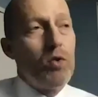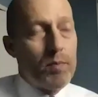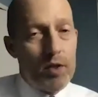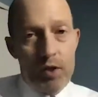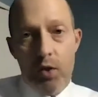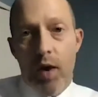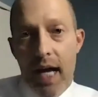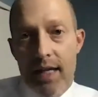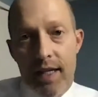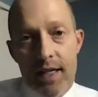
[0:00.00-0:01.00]
I'm sure you
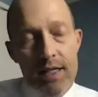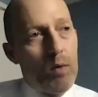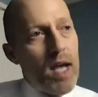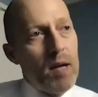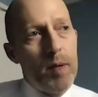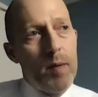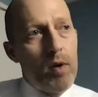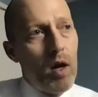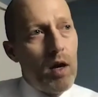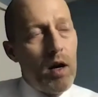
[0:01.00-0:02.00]
had this. Like we had people
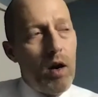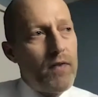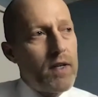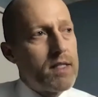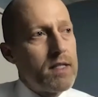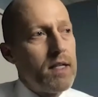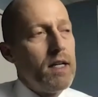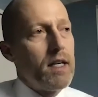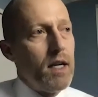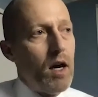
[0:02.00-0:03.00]
call our office,
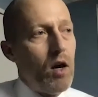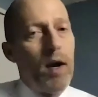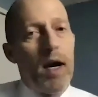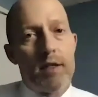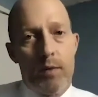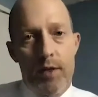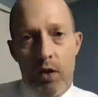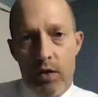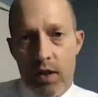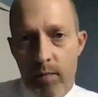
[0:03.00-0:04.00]
you know, the, as a
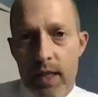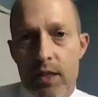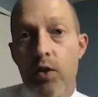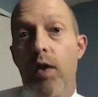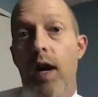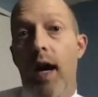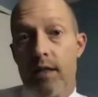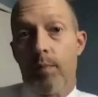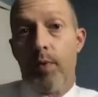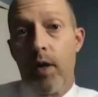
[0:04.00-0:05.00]
result of Me Too, that had
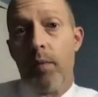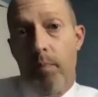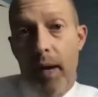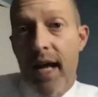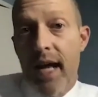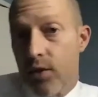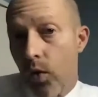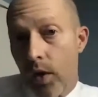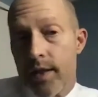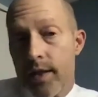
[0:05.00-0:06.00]
some pretty bad
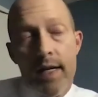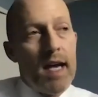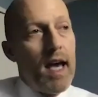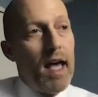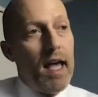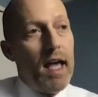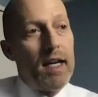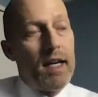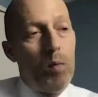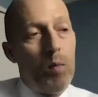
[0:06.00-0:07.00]
stories, and
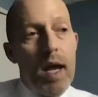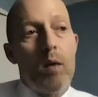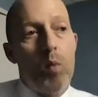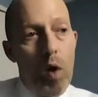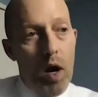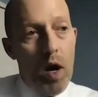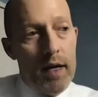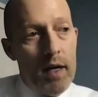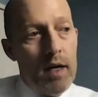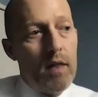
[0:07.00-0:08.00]
uh, we had
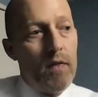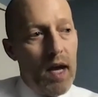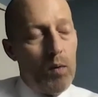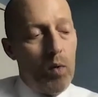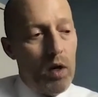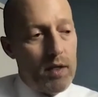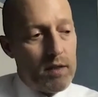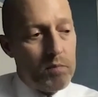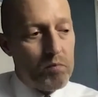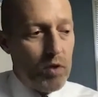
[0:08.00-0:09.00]
one that
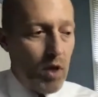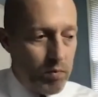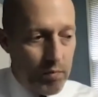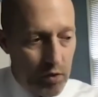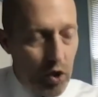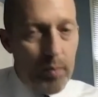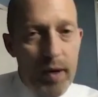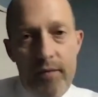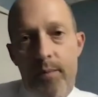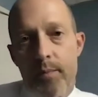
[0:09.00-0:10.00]
was, you know, could have
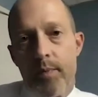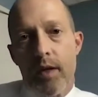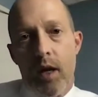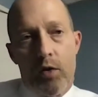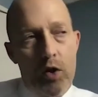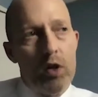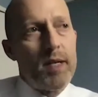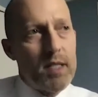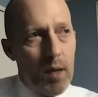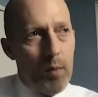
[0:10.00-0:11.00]
been, you know, could have
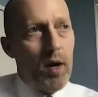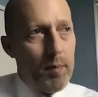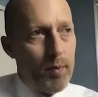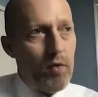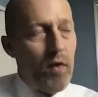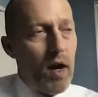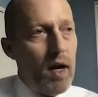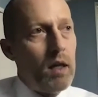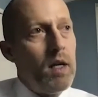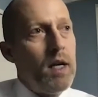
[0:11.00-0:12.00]
been somewhat high
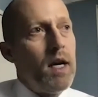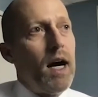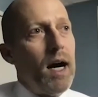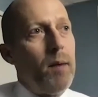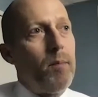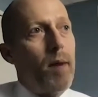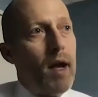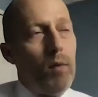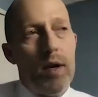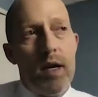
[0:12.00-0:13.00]
profile, um,
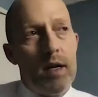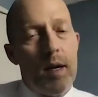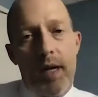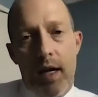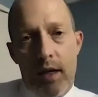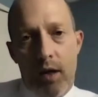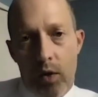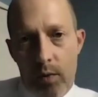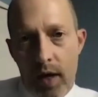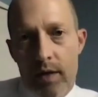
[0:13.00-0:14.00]
and we ended up kind of going
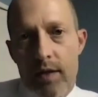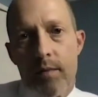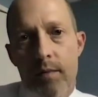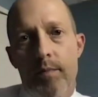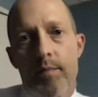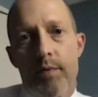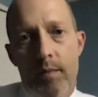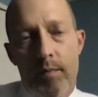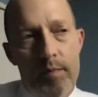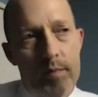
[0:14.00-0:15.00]
around to some
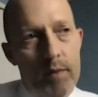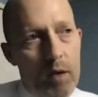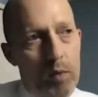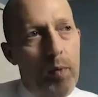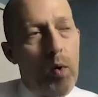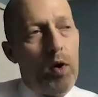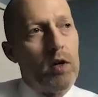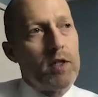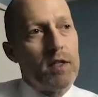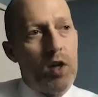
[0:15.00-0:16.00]
some you know
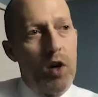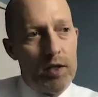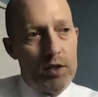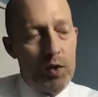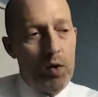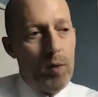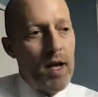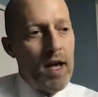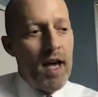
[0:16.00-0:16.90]
reporters and talking to them.